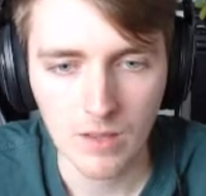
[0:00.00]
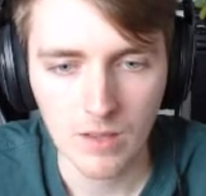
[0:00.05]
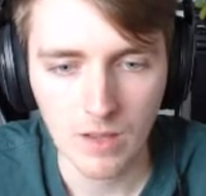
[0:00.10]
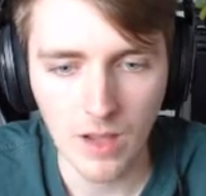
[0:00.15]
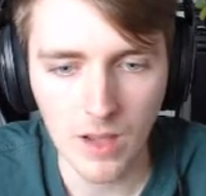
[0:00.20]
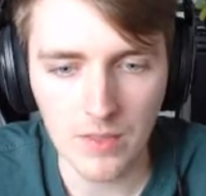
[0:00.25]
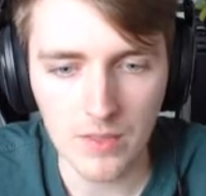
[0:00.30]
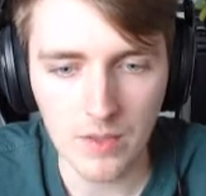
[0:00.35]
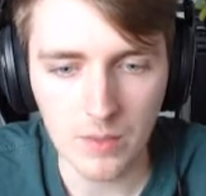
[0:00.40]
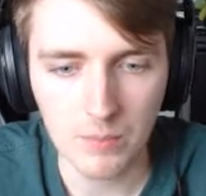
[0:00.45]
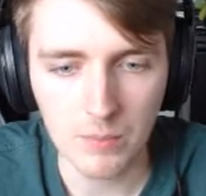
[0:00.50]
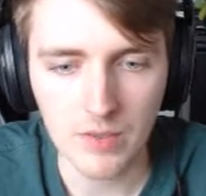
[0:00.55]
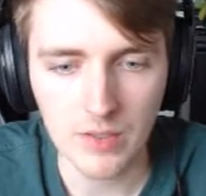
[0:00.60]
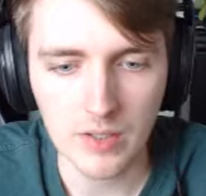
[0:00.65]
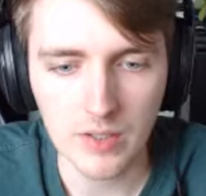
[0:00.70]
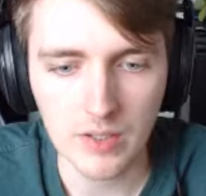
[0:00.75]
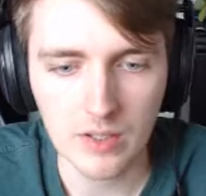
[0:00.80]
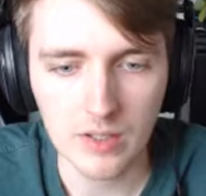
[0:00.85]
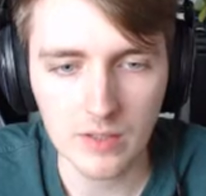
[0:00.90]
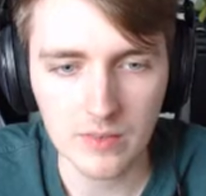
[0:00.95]
I think
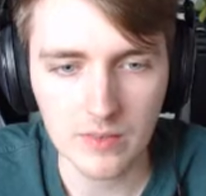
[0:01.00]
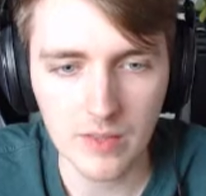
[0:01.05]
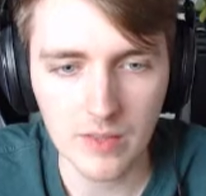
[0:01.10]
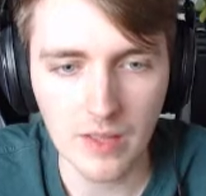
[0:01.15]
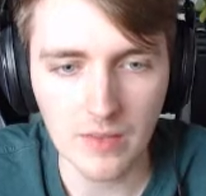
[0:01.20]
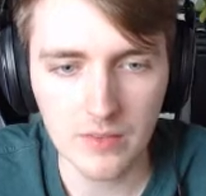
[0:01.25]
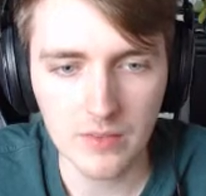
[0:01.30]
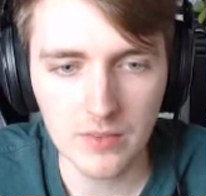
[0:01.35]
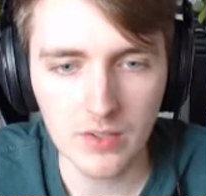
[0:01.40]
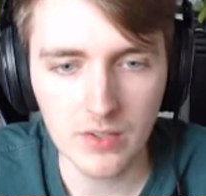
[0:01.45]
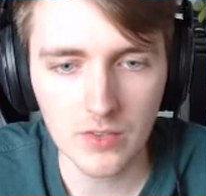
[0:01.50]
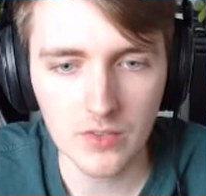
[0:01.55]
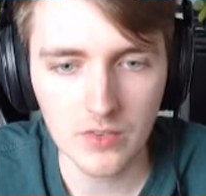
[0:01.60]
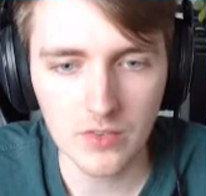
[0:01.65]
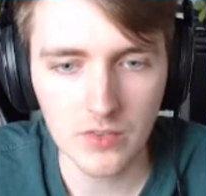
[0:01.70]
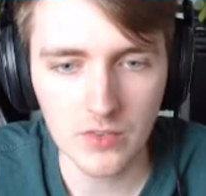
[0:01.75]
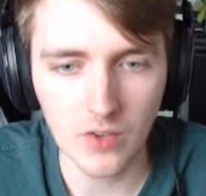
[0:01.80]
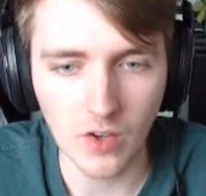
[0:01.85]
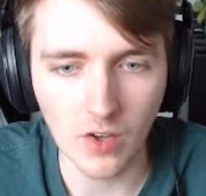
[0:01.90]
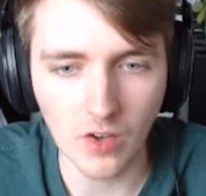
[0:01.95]
putting Death
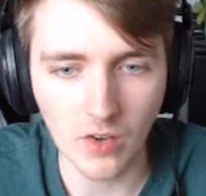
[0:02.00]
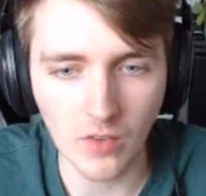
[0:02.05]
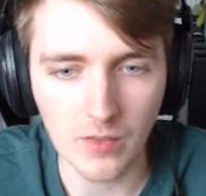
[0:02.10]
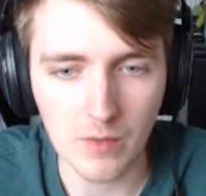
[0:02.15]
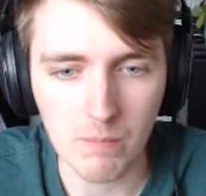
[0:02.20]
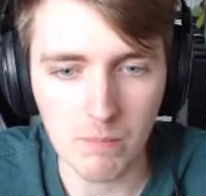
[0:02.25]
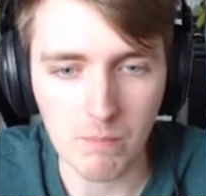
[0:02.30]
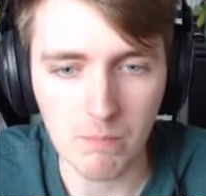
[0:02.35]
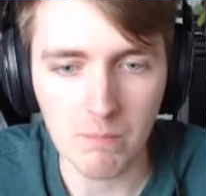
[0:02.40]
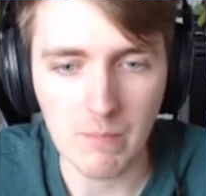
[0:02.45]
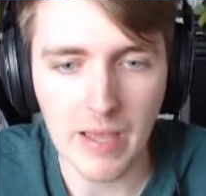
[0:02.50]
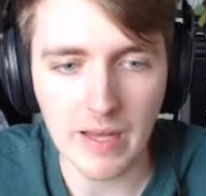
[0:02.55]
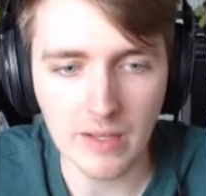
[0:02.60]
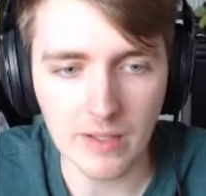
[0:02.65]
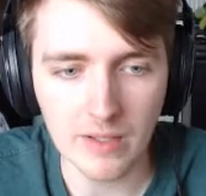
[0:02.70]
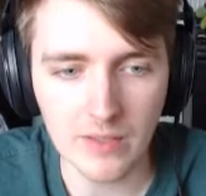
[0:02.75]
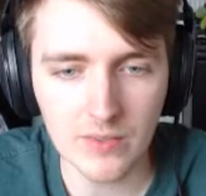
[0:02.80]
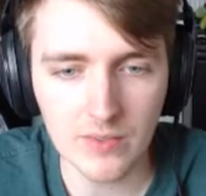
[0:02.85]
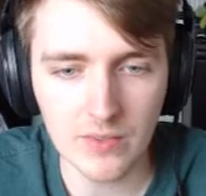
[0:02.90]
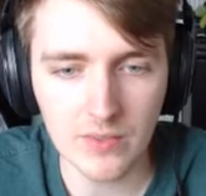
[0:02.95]
Touch on the
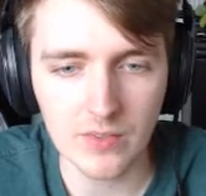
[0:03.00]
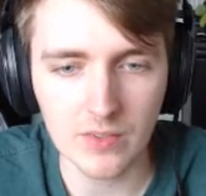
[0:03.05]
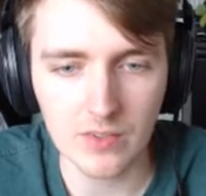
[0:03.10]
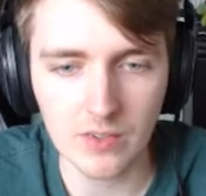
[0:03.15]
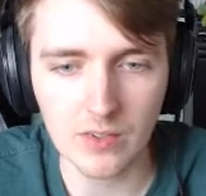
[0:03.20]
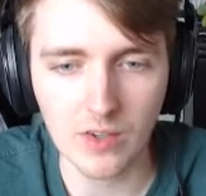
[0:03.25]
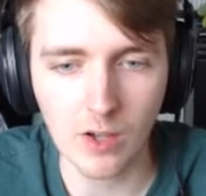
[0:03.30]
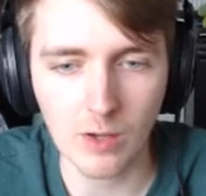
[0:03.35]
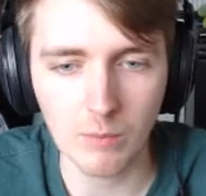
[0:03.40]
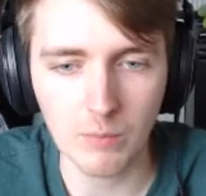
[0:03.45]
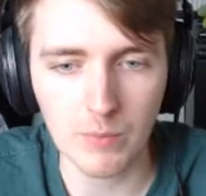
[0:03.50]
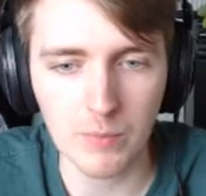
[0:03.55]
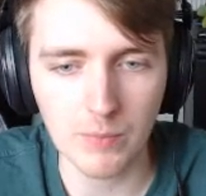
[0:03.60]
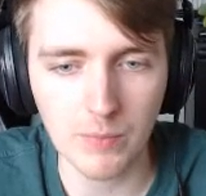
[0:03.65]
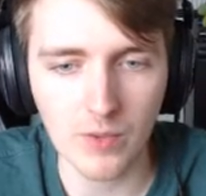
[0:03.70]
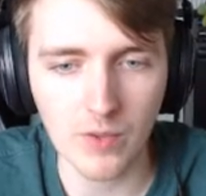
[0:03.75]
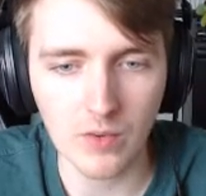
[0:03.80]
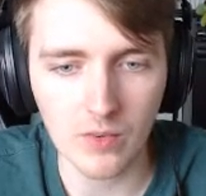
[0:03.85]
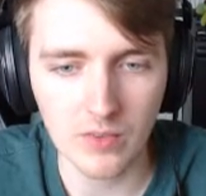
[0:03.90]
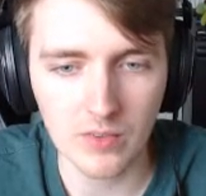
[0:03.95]
menace that can't be
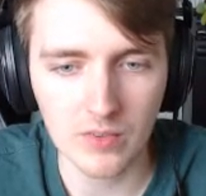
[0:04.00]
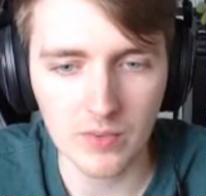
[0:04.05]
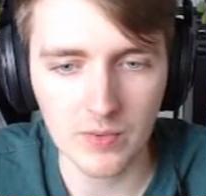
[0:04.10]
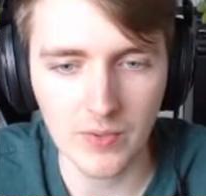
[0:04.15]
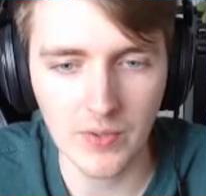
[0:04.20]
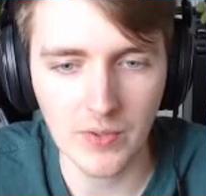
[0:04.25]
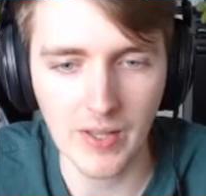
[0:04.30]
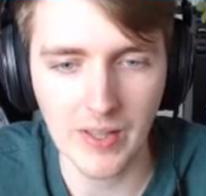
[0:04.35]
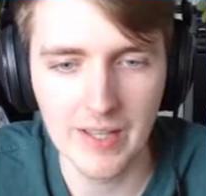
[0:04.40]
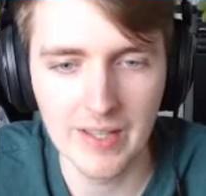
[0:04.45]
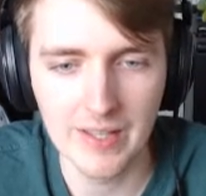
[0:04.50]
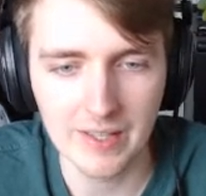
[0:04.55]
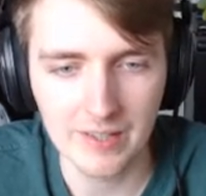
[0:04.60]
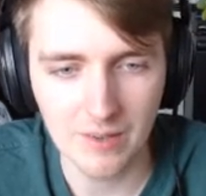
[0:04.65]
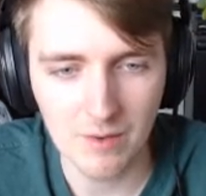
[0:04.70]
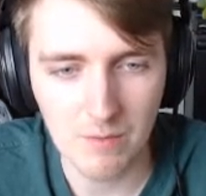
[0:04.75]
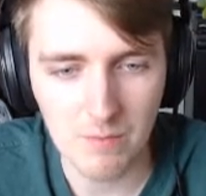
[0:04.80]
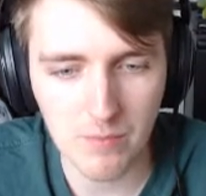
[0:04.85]
blocked, like,